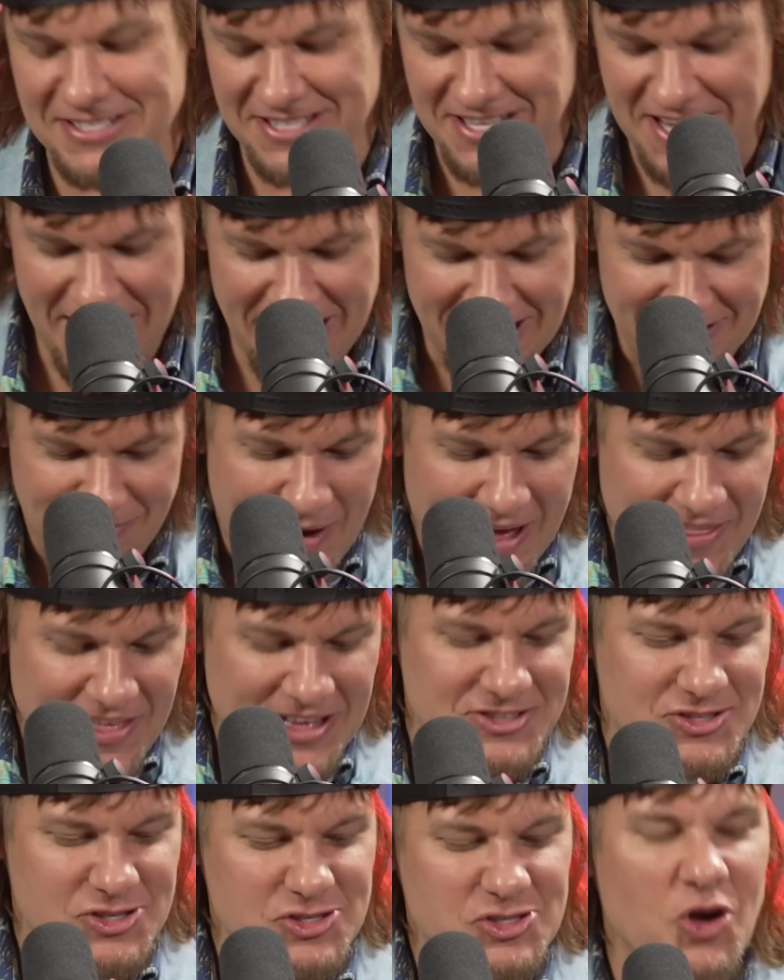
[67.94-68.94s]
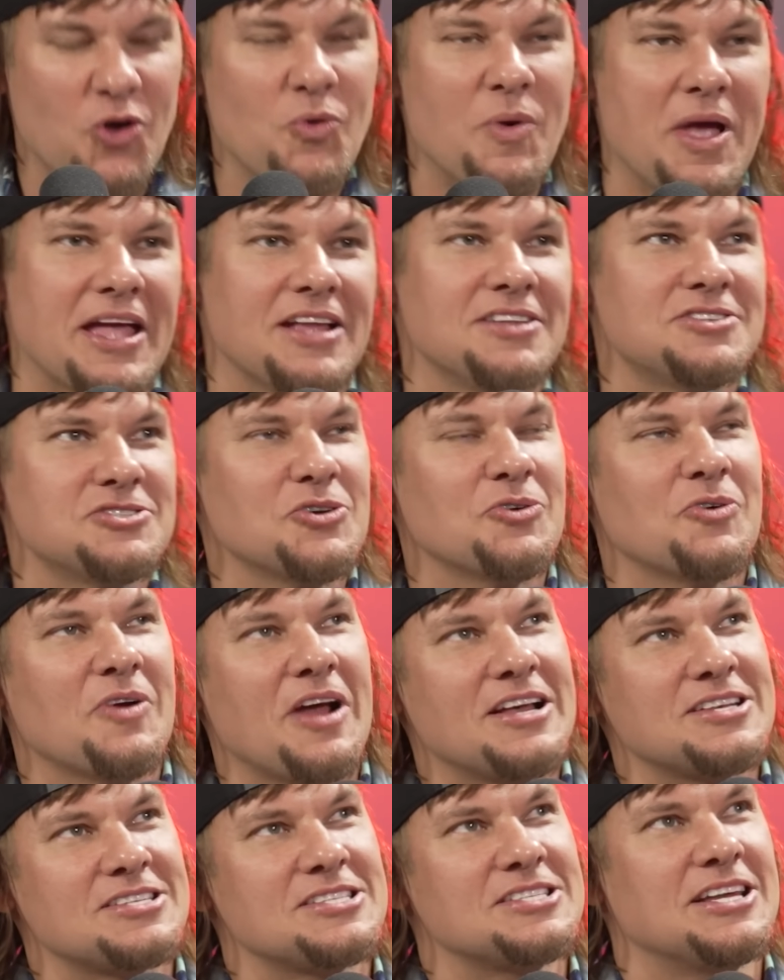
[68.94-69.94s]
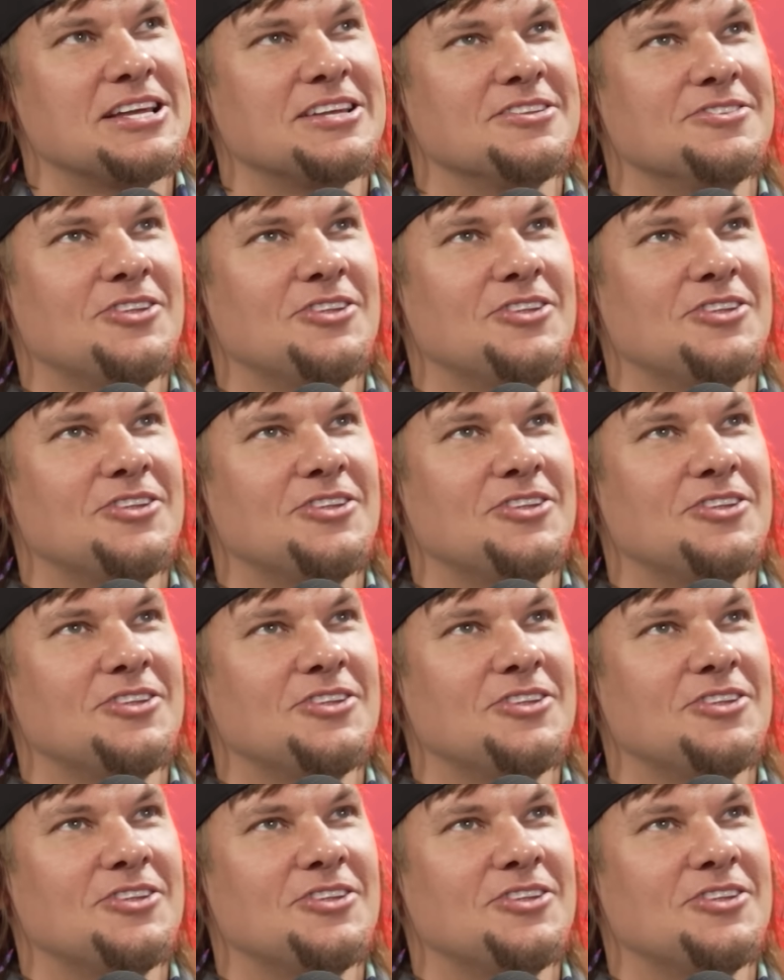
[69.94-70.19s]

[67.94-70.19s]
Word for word: yeah. Wow, that's so interesting,